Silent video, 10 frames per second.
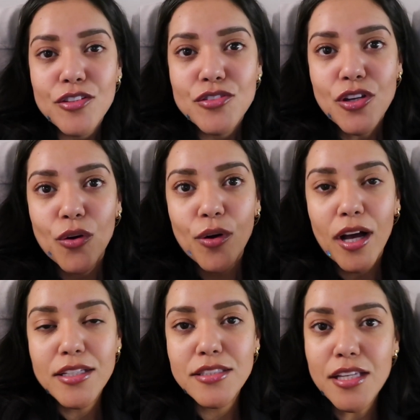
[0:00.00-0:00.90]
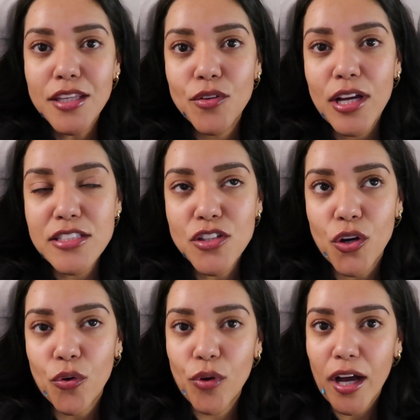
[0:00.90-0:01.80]
so as you guys
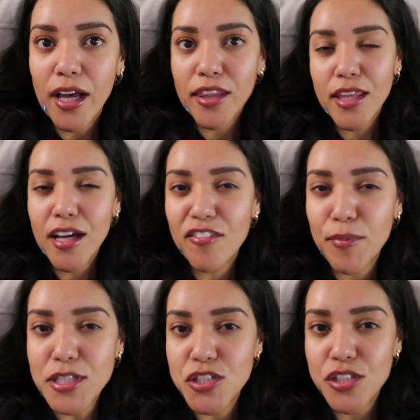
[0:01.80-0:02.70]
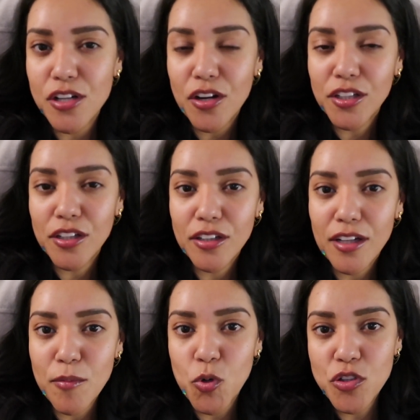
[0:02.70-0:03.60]
know i think i've mentioned it on here
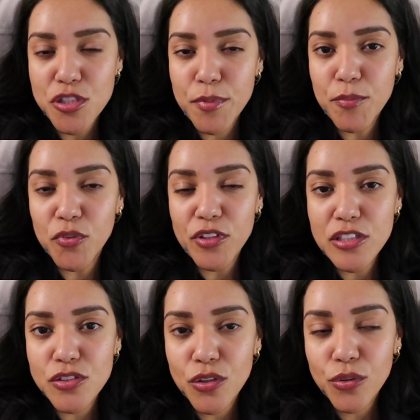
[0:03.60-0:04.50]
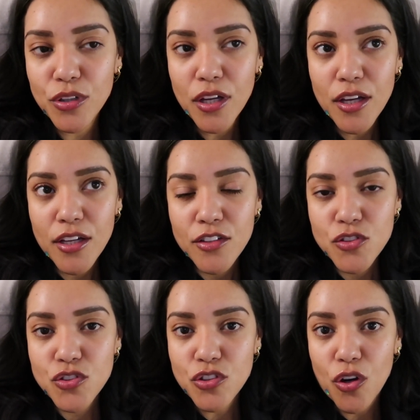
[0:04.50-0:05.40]
i'm going to be moving soon
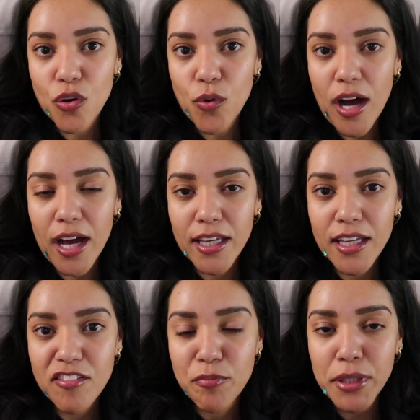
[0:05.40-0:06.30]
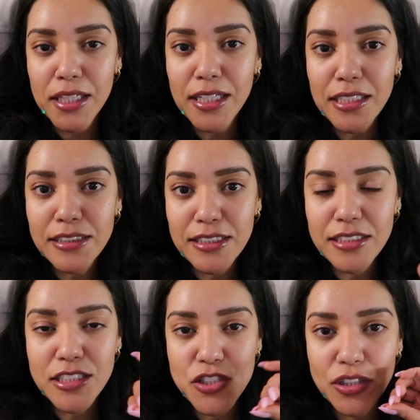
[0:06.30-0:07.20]
so i have been
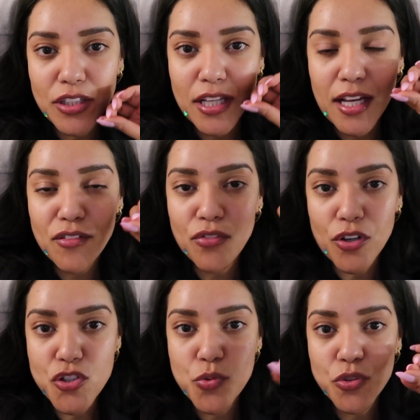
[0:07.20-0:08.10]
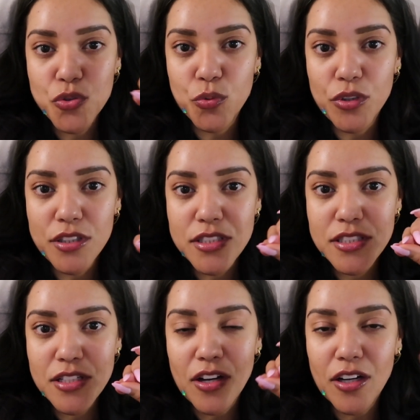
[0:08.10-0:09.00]
addicted to looking at virtual
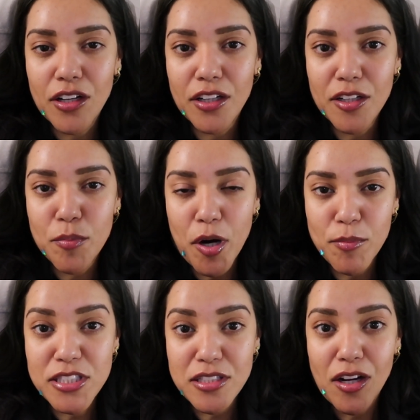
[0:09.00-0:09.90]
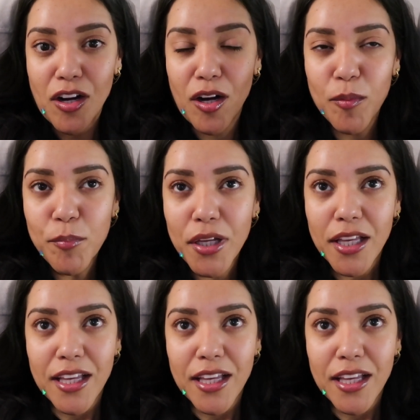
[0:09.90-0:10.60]
tours on apartments.com